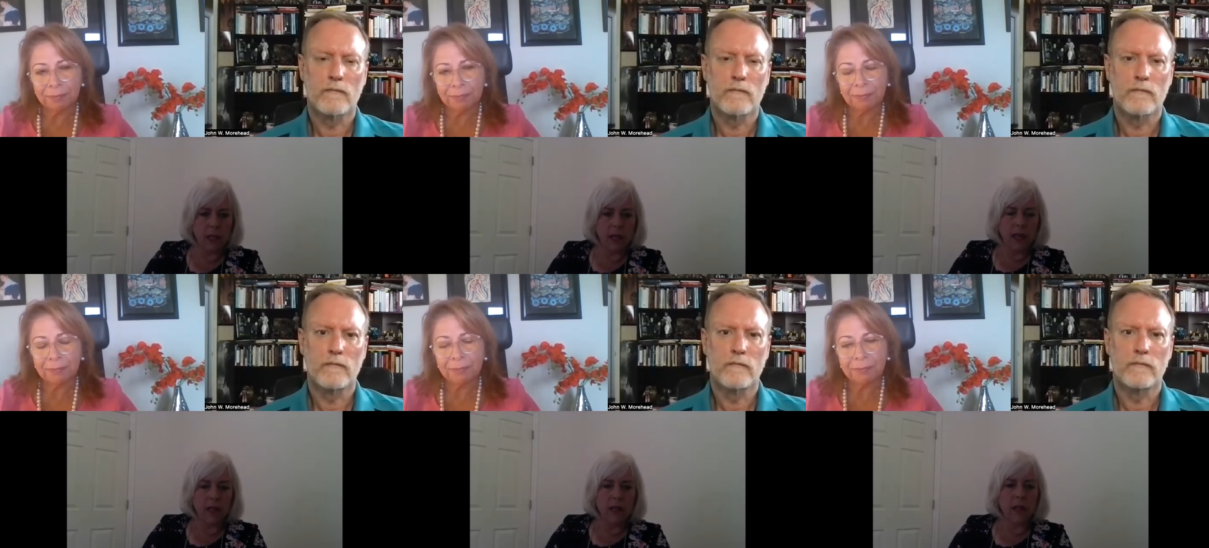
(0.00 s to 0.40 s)

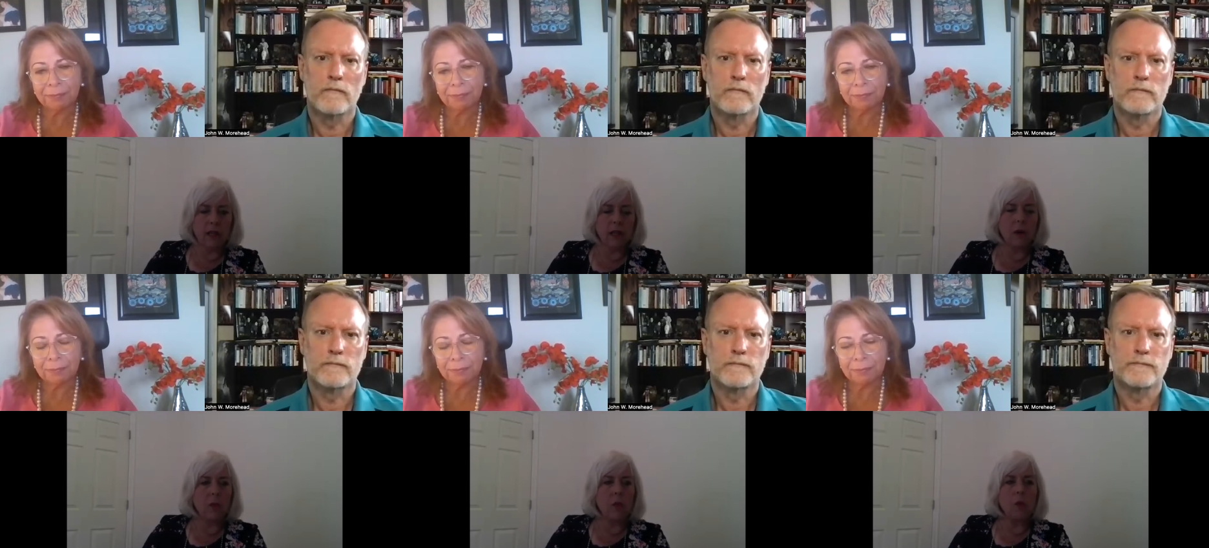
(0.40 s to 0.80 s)
Speaker 1: that
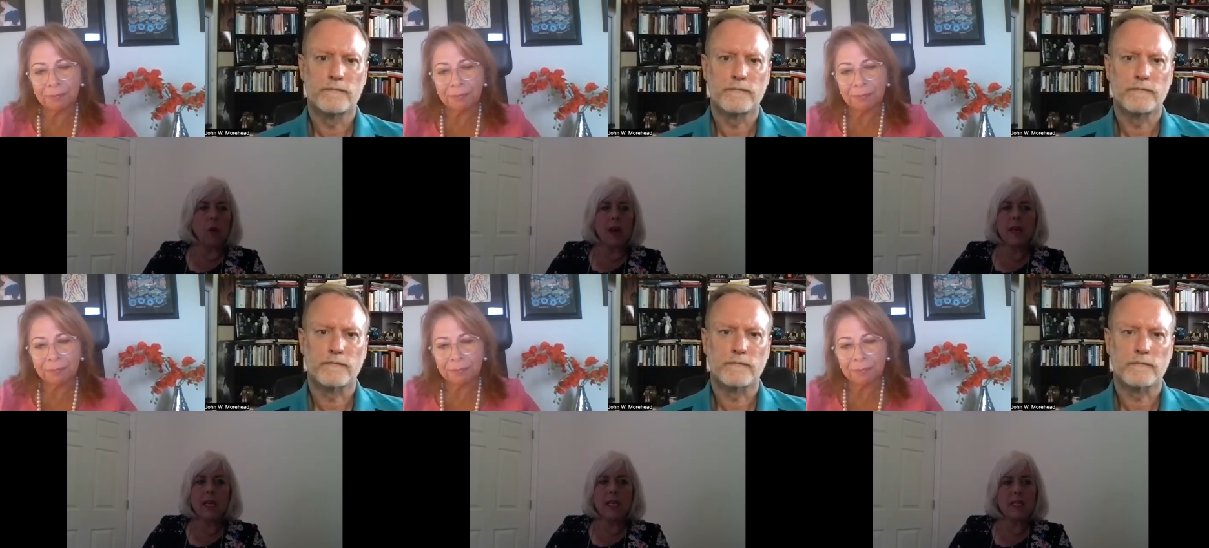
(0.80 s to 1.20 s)

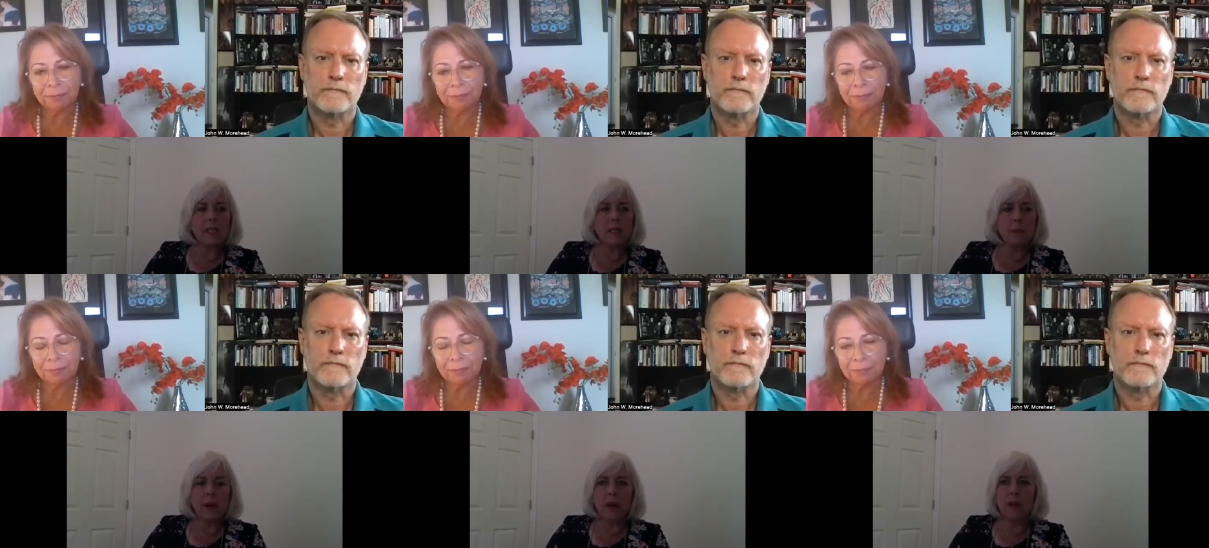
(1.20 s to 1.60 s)
oneness is
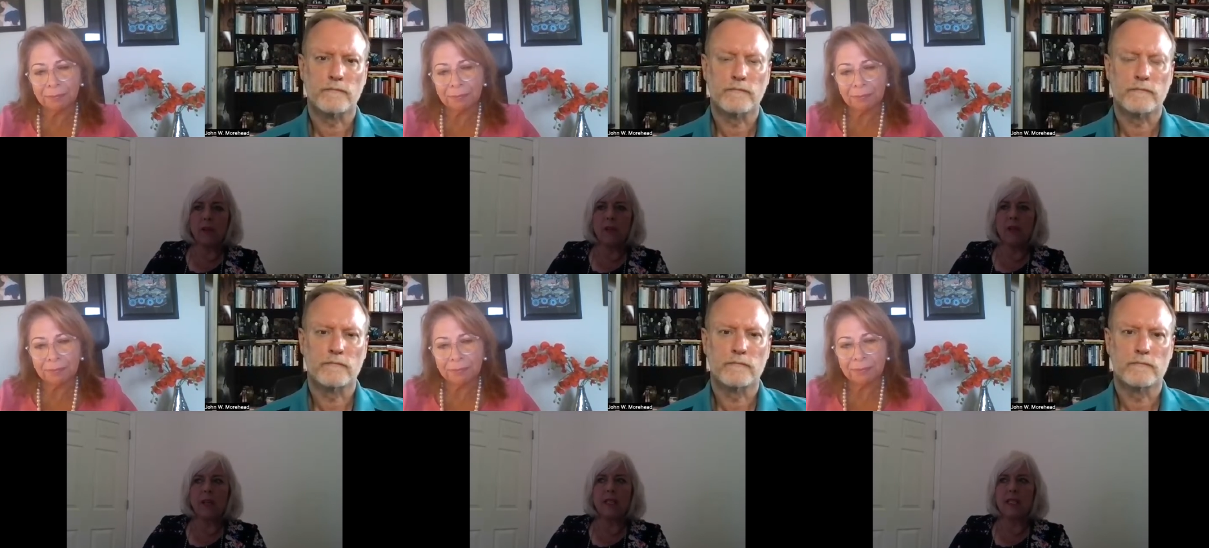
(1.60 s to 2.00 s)
better
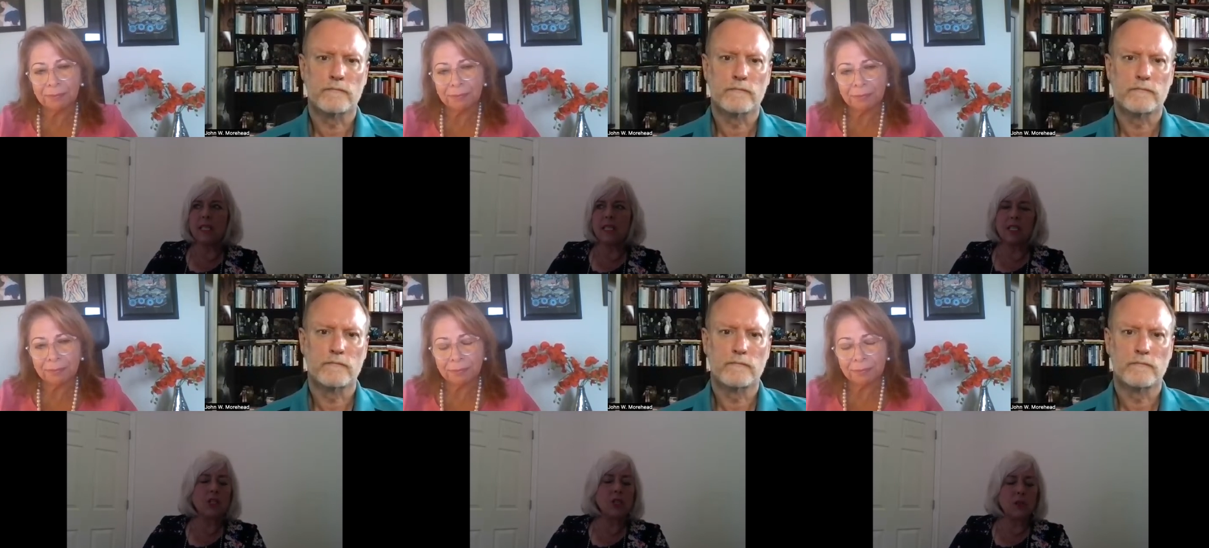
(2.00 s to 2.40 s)
than
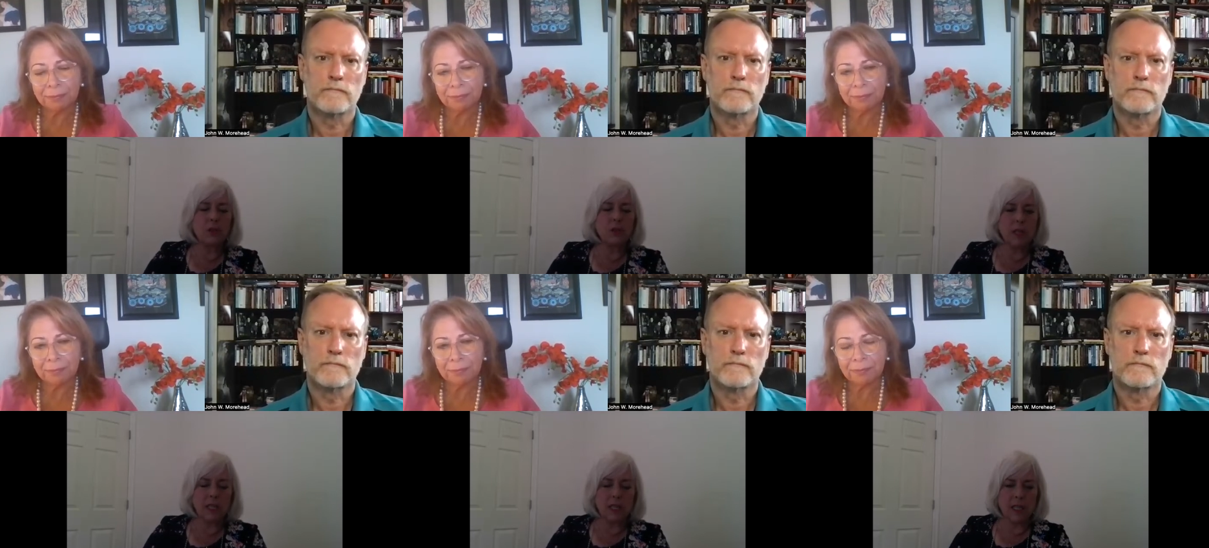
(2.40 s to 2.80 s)

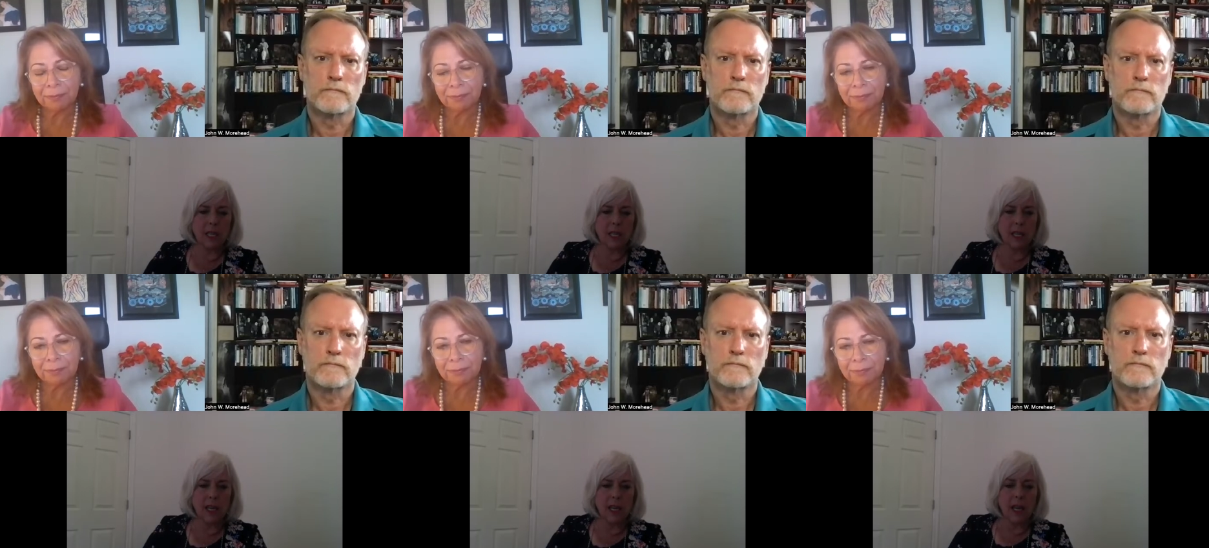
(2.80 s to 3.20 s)
disunity.
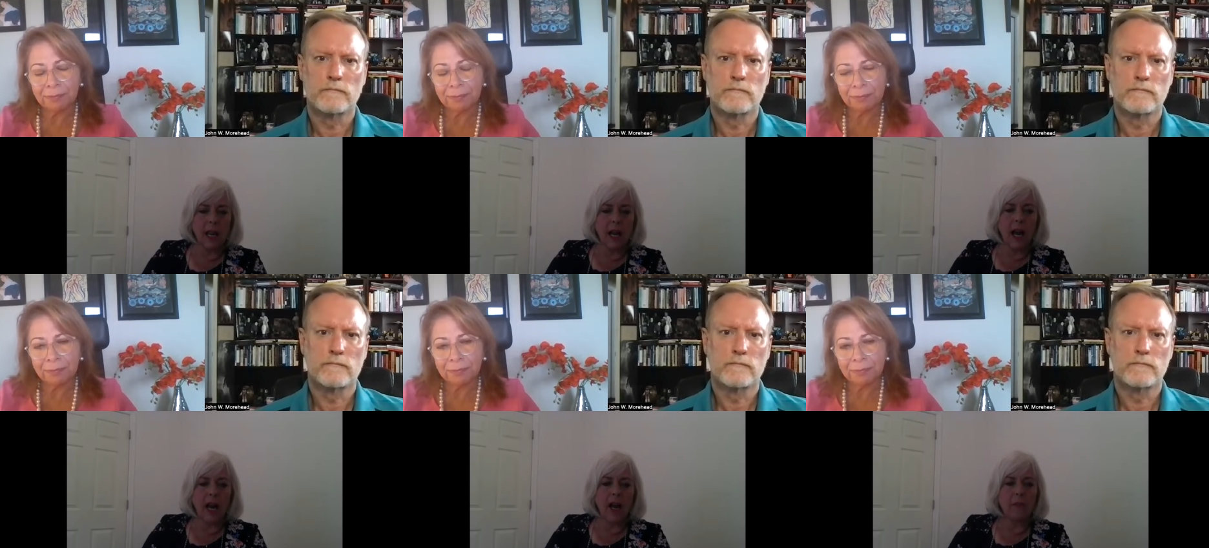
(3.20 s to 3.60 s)

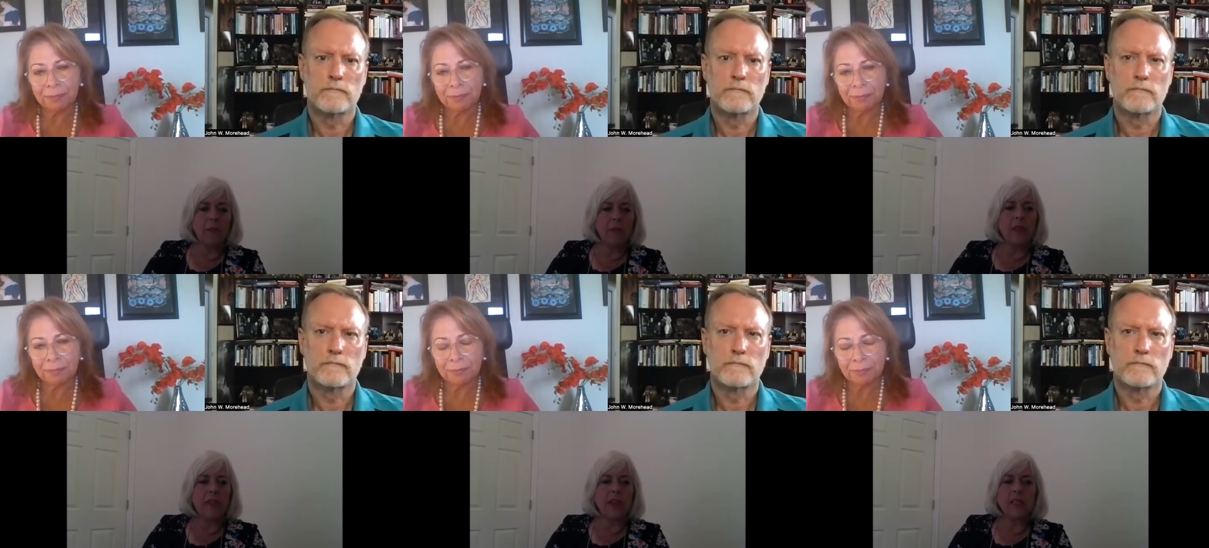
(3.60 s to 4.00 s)
Um,
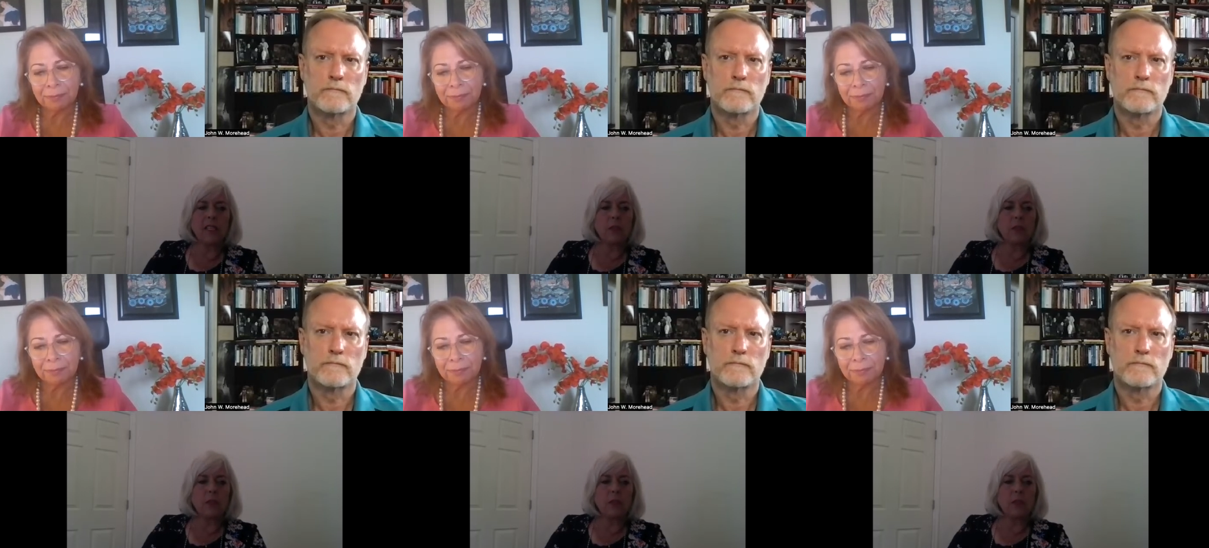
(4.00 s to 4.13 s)
these